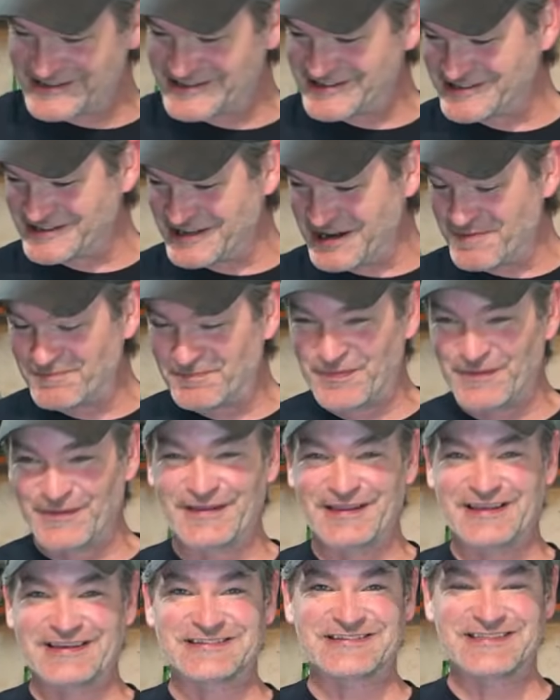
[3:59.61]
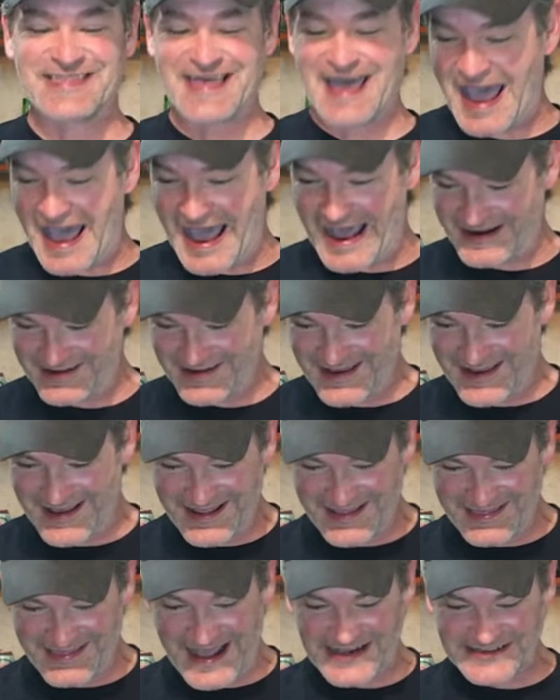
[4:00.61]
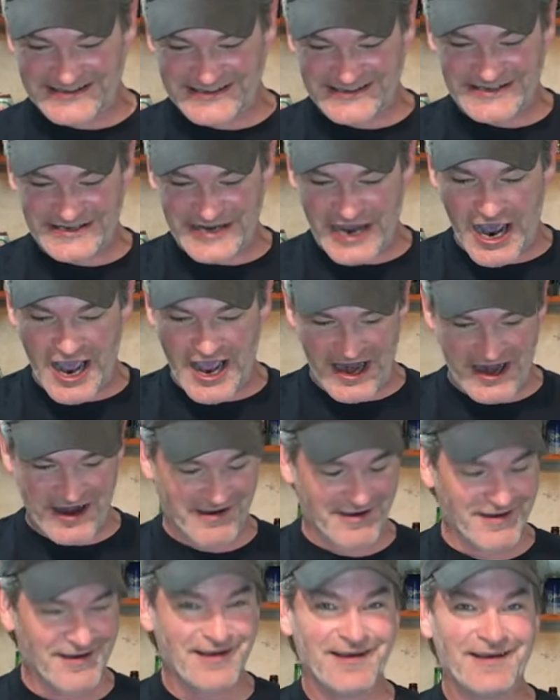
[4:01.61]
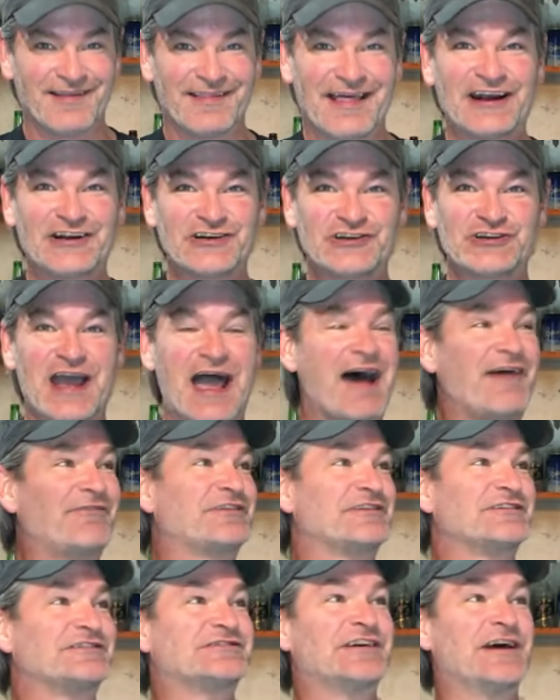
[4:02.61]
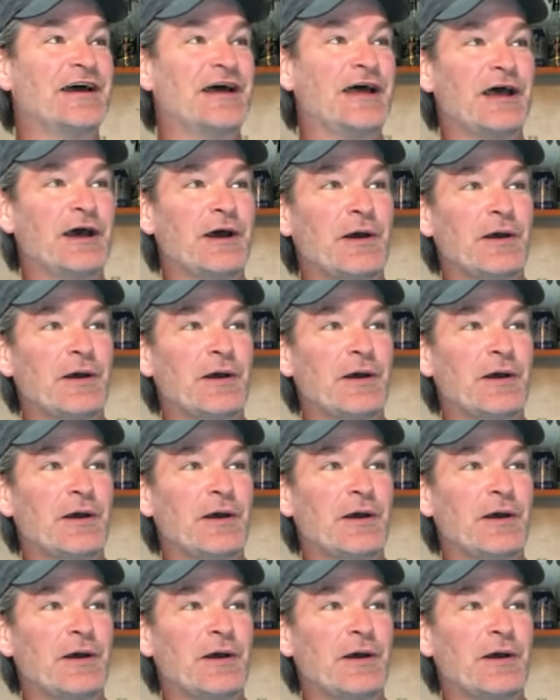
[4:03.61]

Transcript: as simple as that. That's done. That shaft is